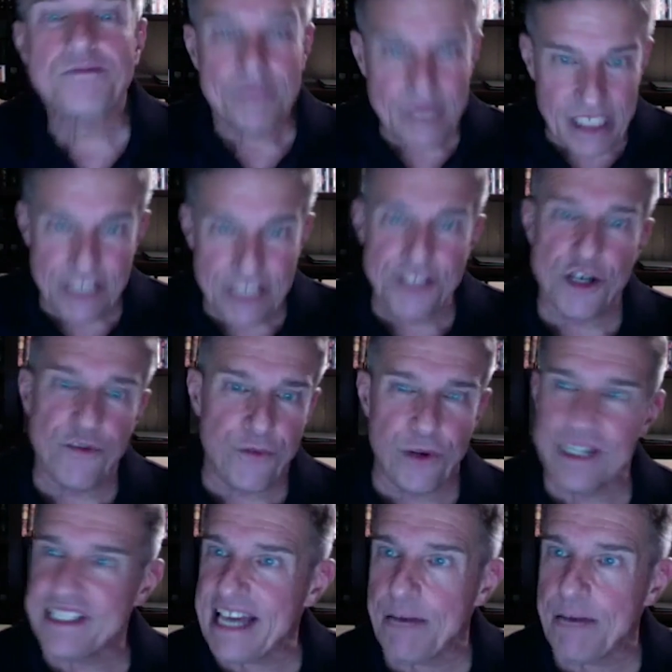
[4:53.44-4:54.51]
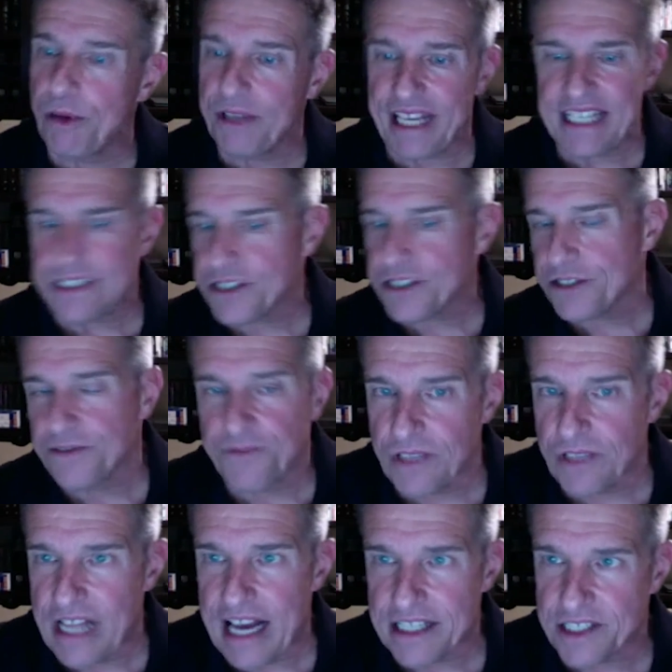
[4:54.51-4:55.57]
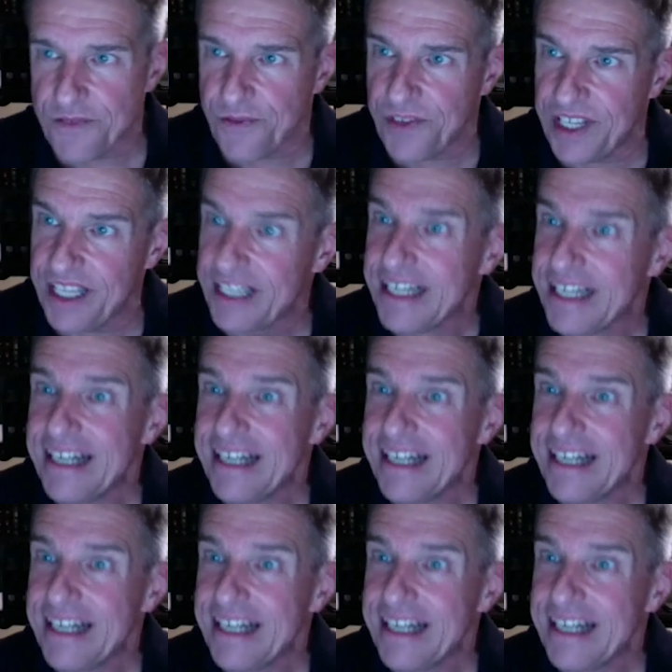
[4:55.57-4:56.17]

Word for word: So, for example, Eastern philosophy,